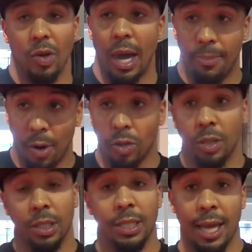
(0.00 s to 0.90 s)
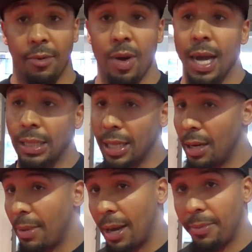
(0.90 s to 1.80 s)
So I approach it the same way. I
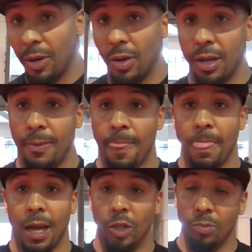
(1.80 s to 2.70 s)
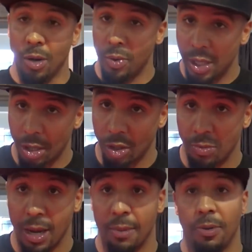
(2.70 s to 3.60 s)
study my opponent. I do my research
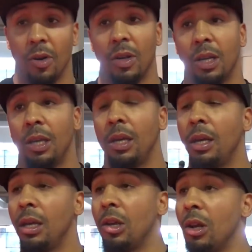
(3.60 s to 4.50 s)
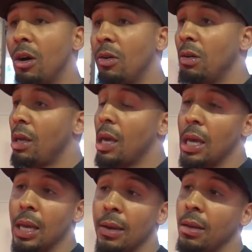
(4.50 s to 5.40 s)
on my opponent. You know,
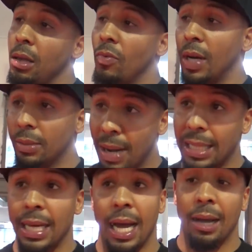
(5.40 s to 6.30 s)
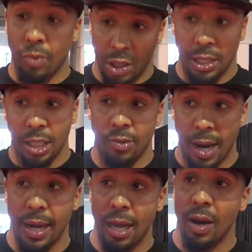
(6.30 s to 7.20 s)
and when it's my time, which it is
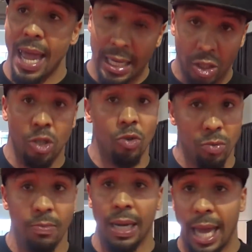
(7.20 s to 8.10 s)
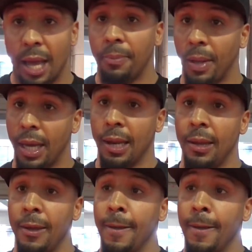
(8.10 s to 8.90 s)
right now, to execute my game plan,